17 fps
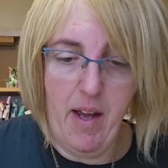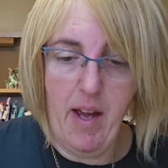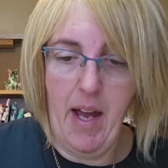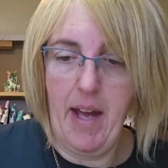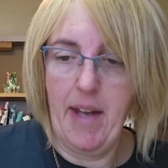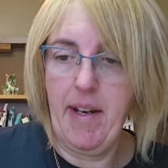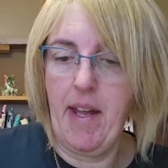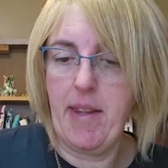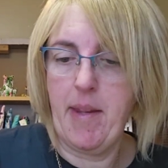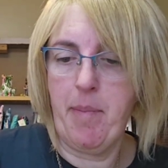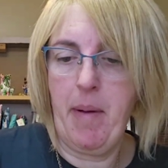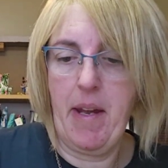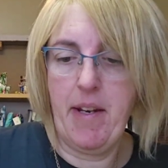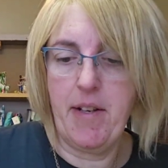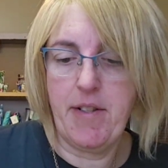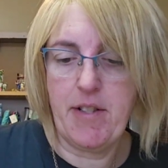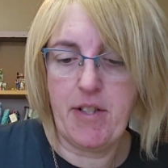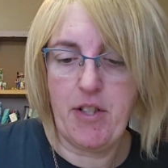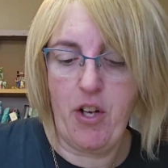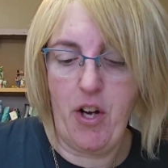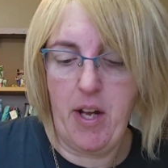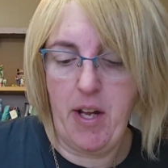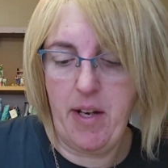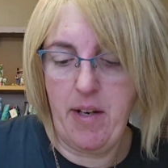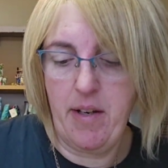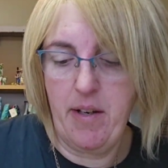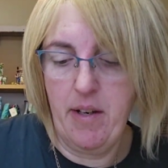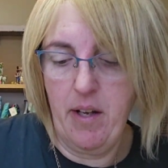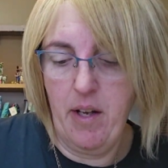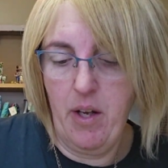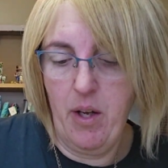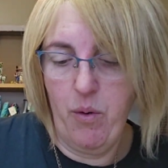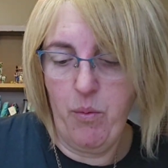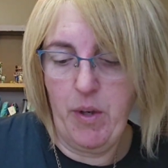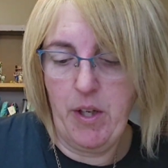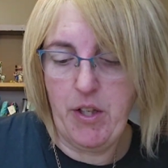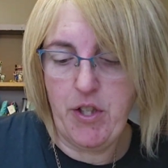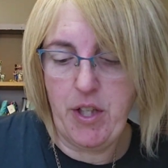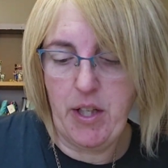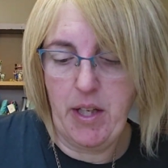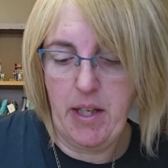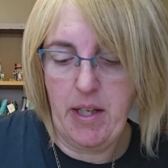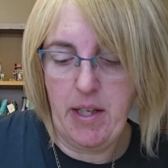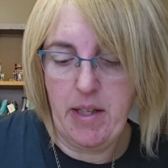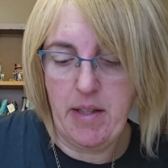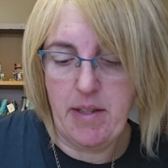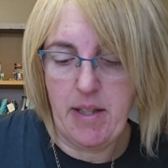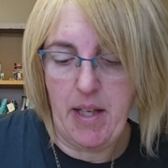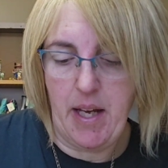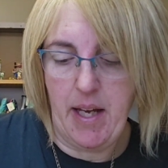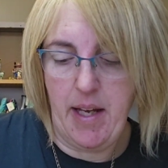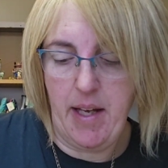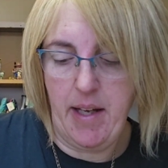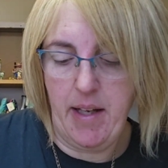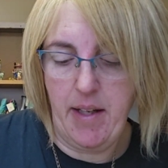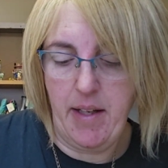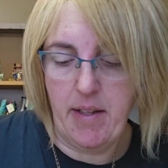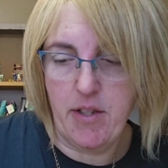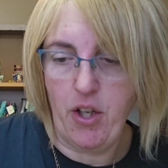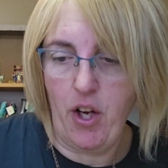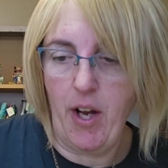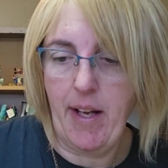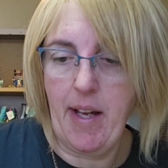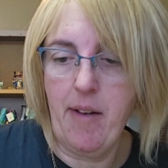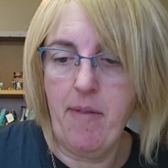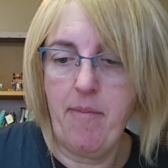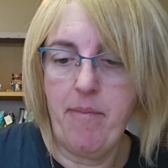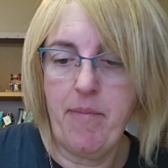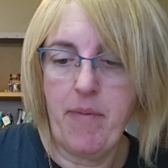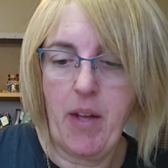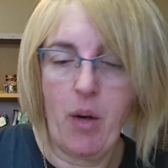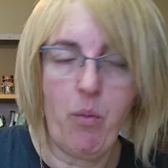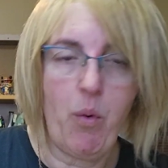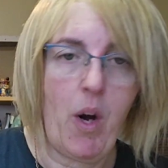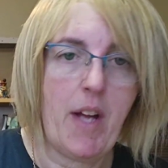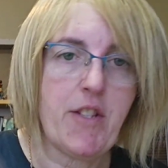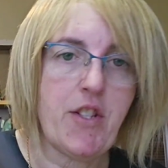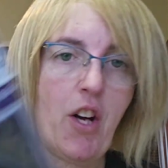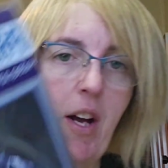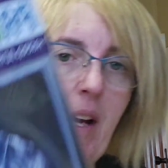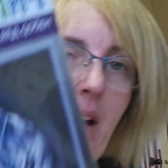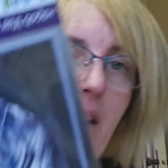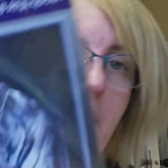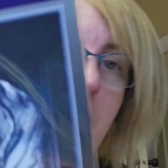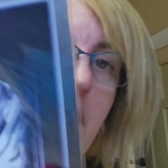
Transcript: Another penna design, which is a tiger, a white tiger.